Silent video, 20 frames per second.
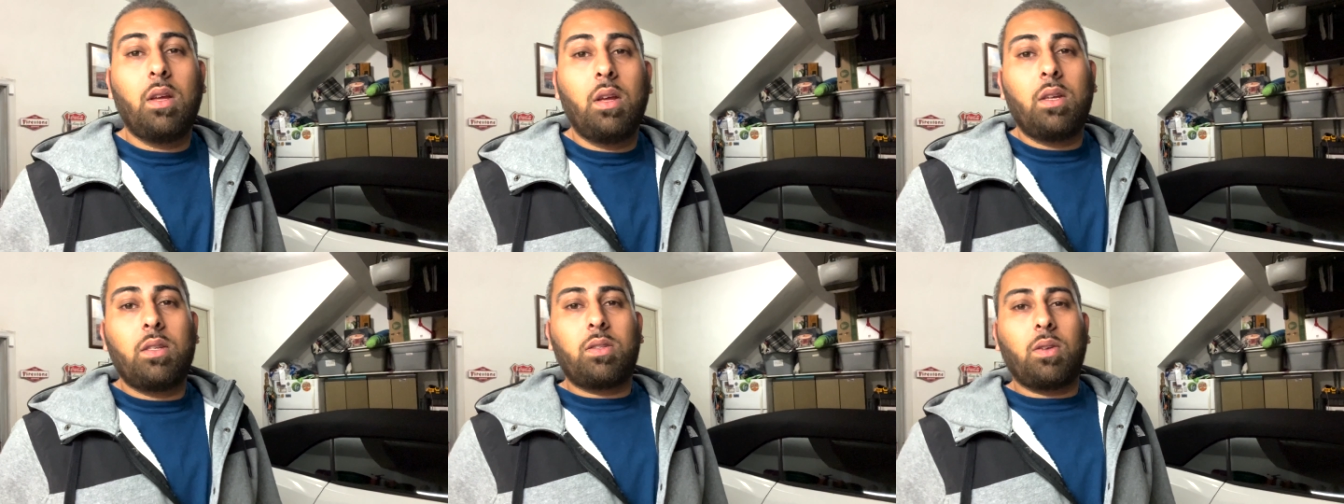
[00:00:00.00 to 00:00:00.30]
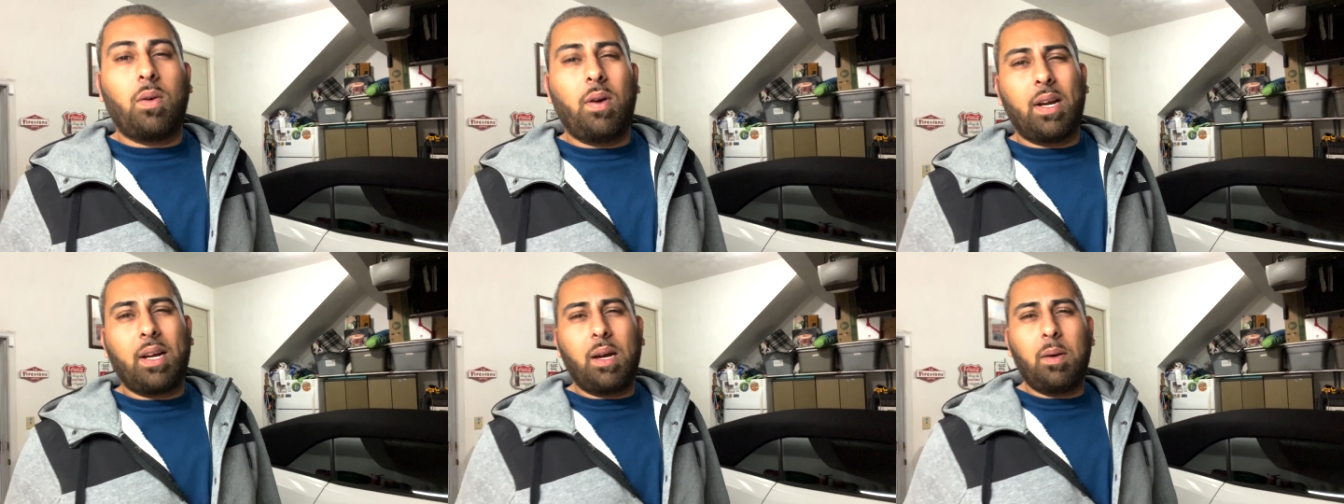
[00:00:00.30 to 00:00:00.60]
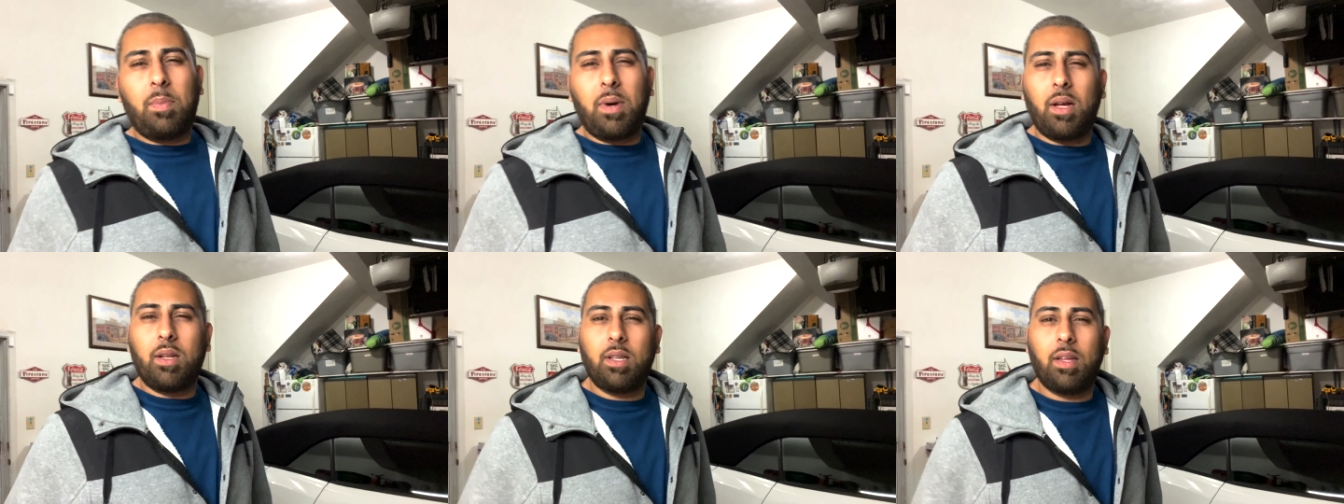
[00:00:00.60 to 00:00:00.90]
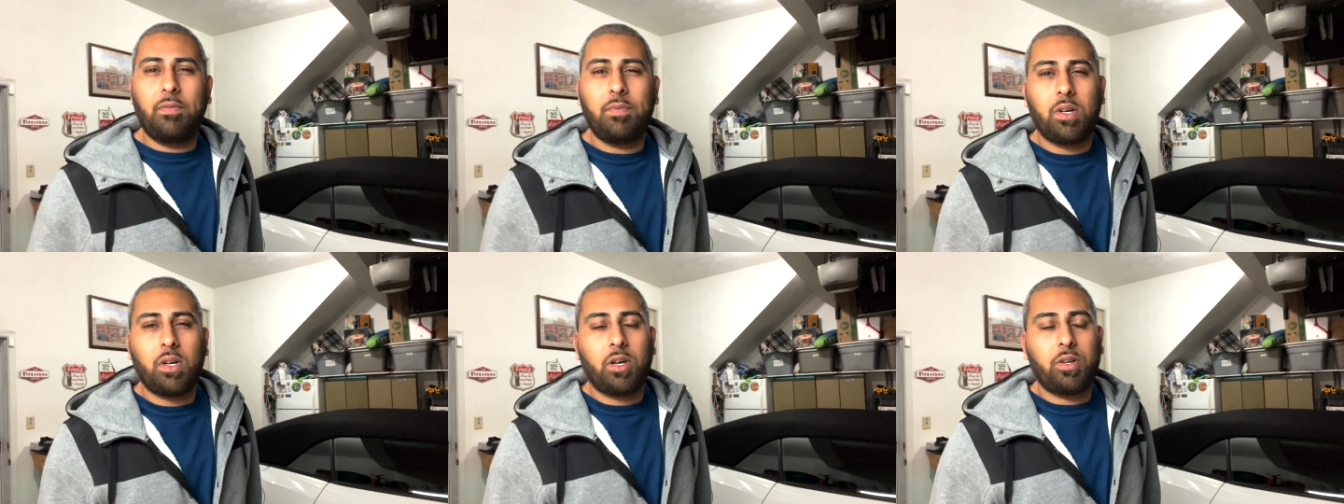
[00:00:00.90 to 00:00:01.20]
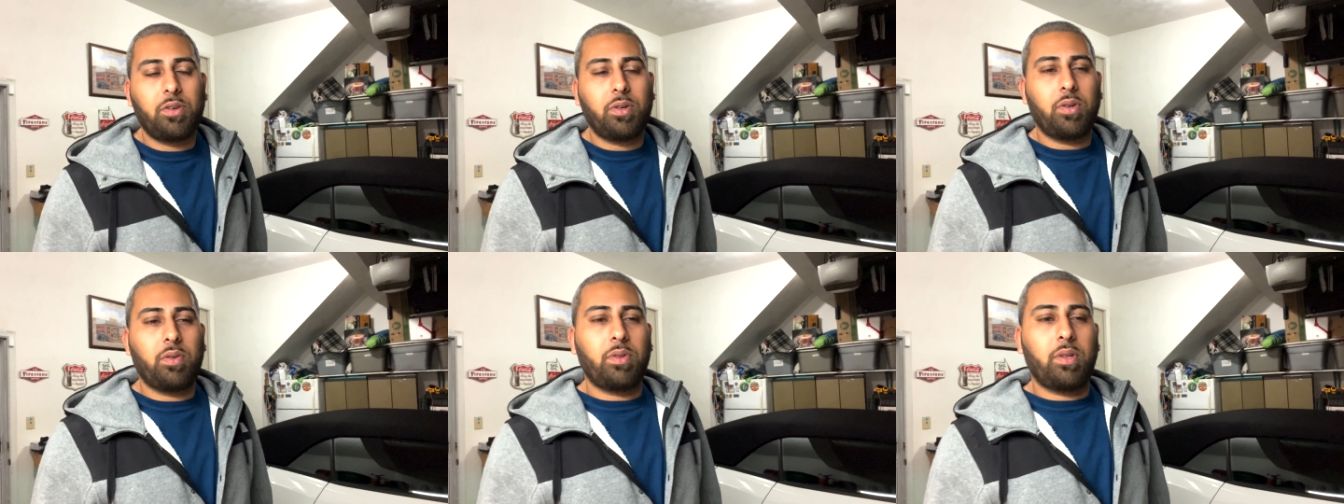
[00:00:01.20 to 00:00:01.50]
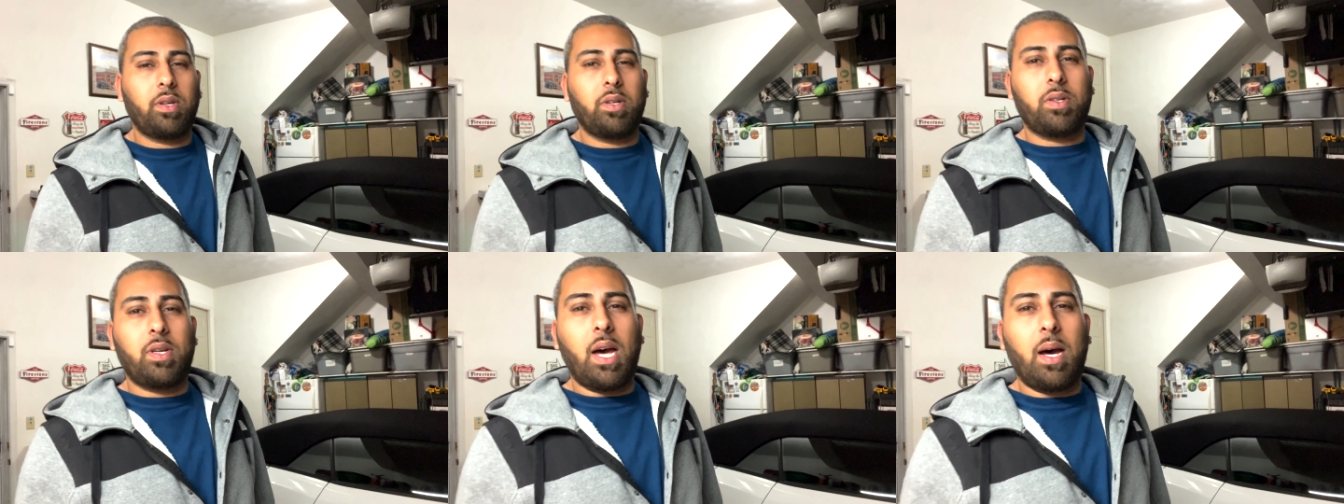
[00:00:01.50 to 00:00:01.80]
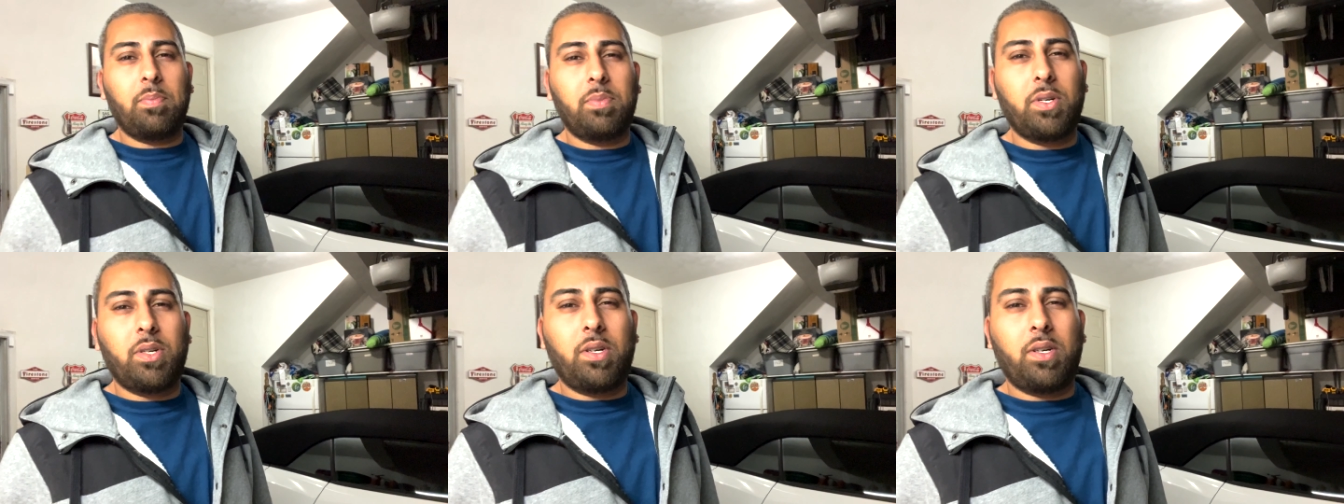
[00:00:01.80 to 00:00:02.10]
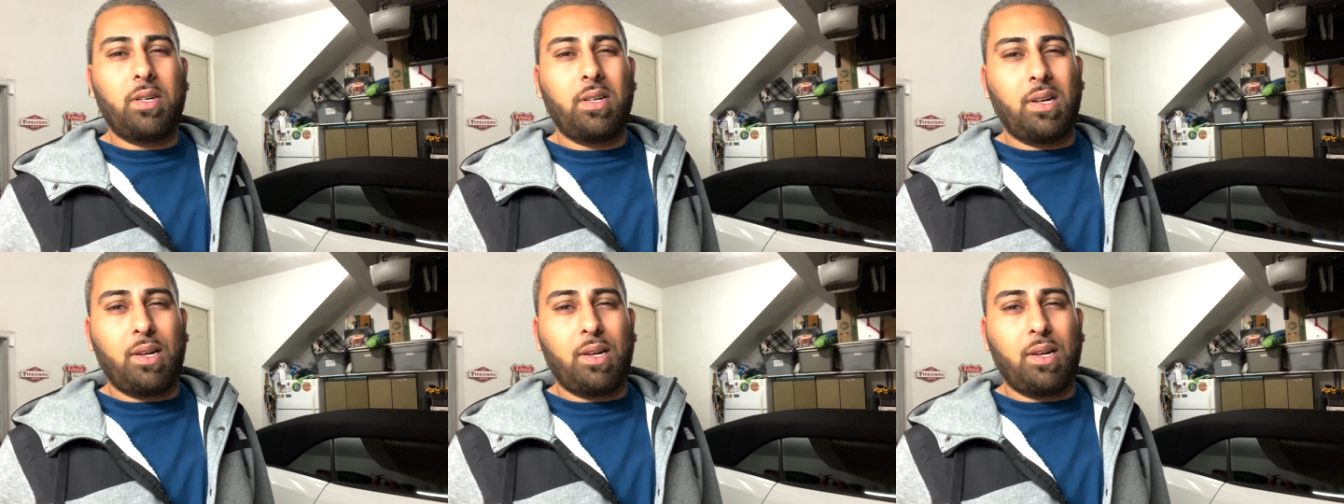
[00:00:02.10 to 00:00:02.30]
So I got about 1,100 on the odometer,